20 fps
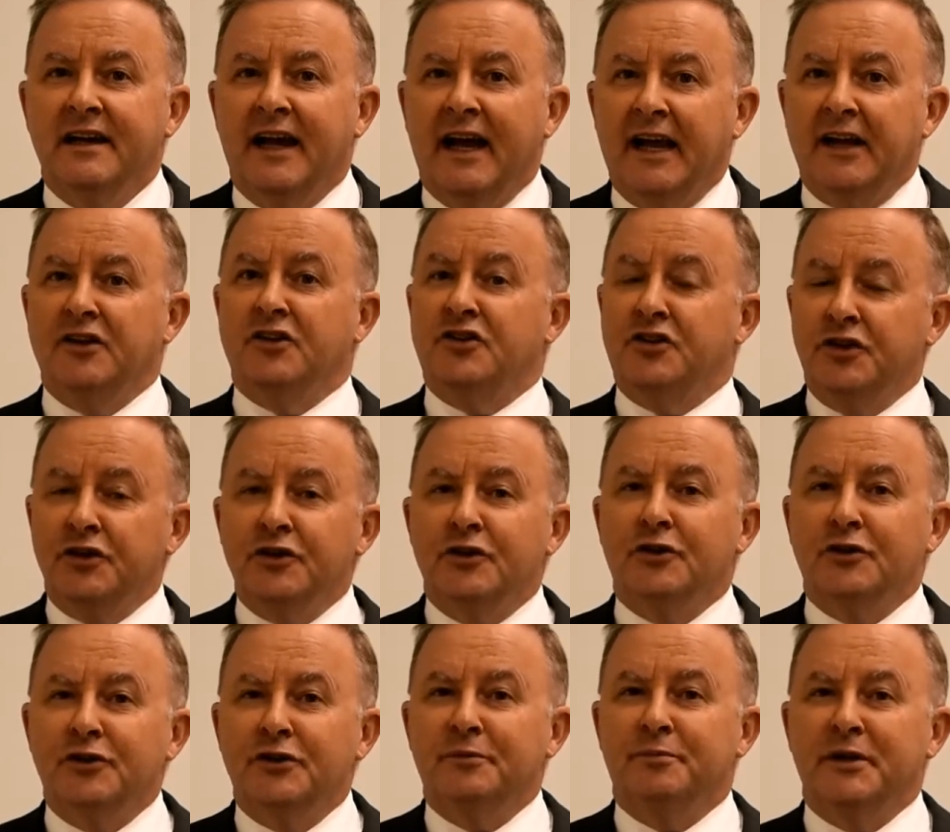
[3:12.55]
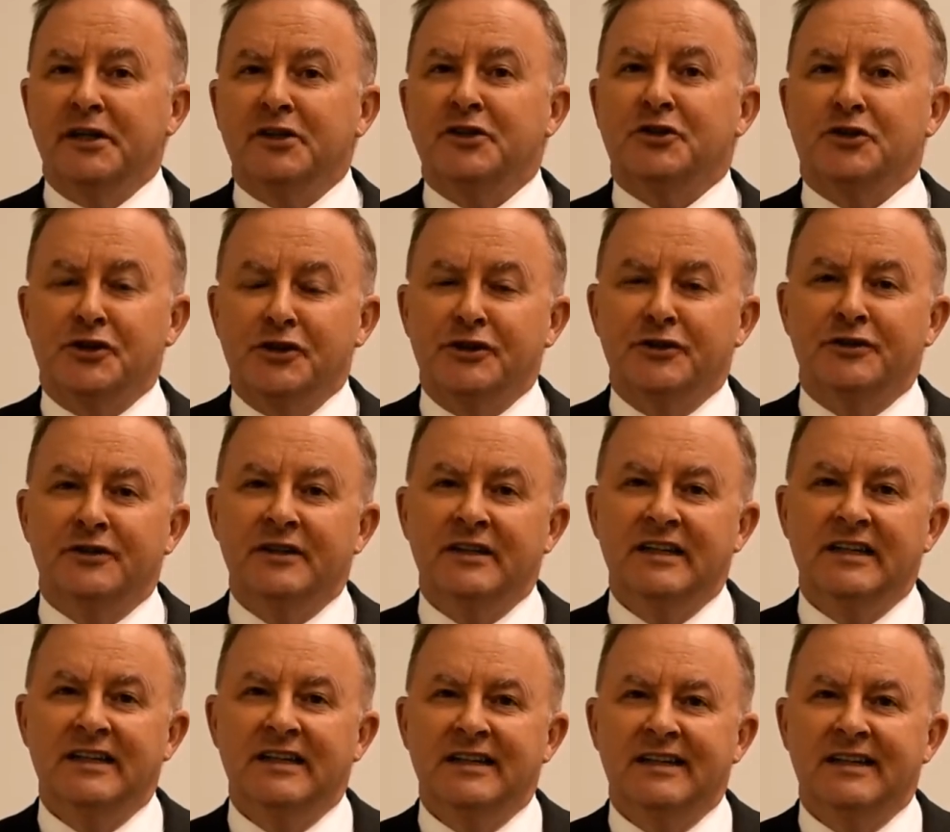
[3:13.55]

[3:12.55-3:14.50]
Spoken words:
and too good to be true,